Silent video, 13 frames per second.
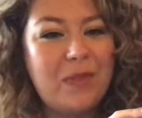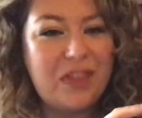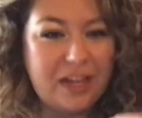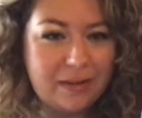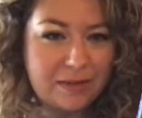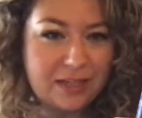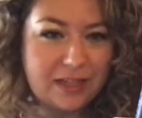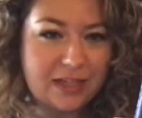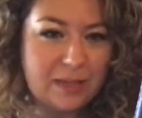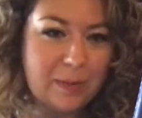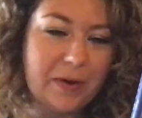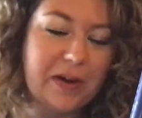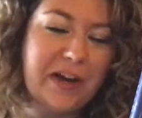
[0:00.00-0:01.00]
Themes in
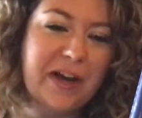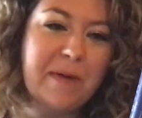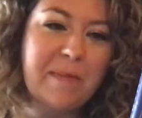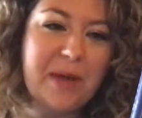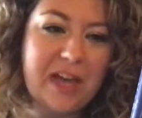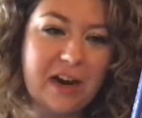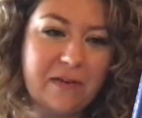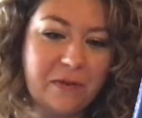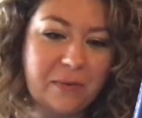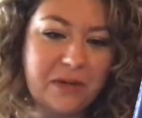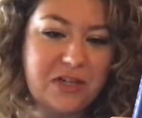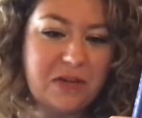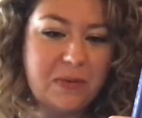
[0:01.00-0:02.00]
this book: be careful
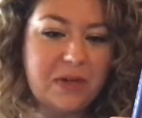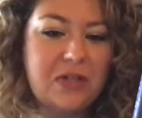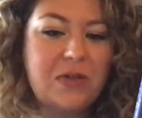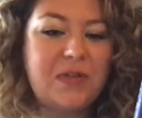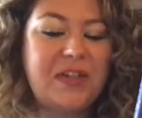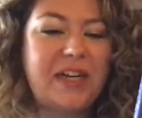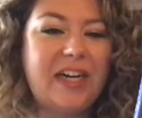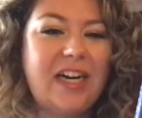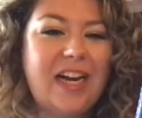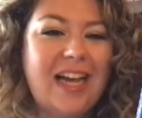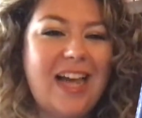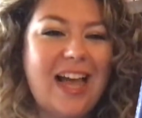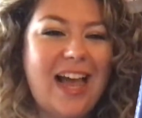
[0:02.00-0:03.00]
what you wish for,
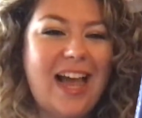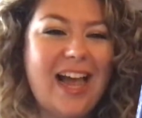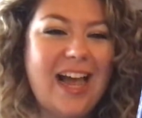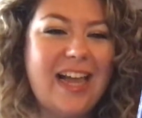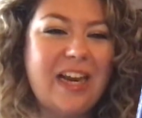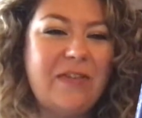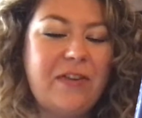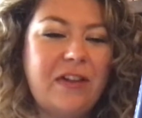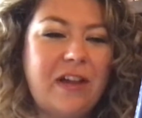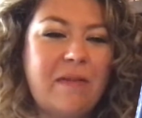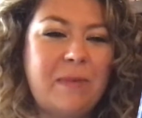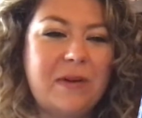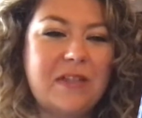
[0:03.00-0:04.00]
and if you
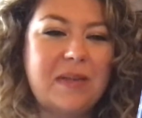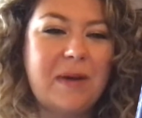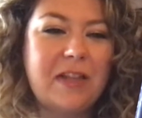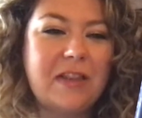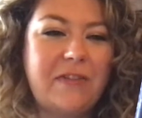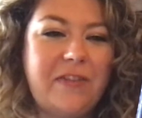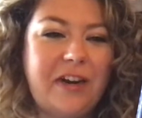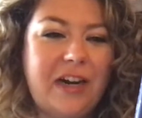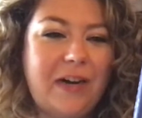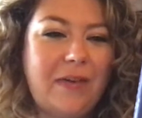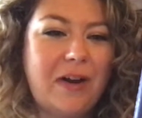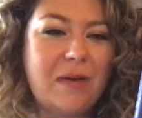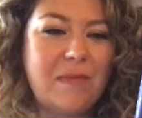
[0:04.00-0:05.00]
love books about the
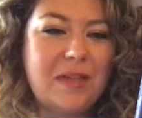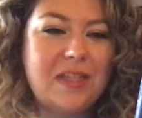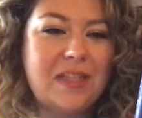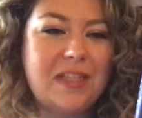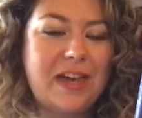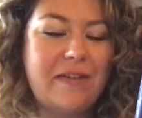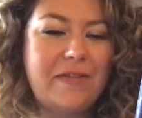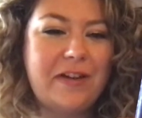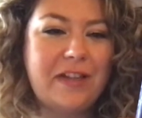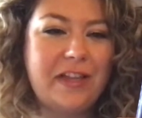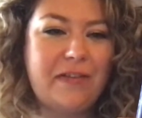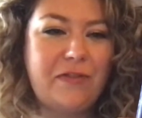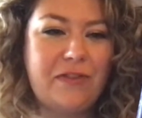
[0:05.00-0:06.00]
fairy realm, this is
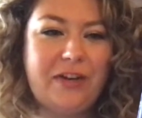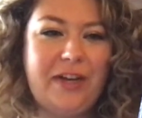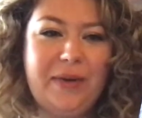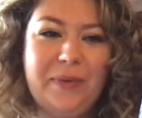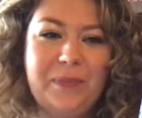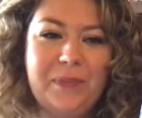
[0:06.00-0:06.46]
definitely for you.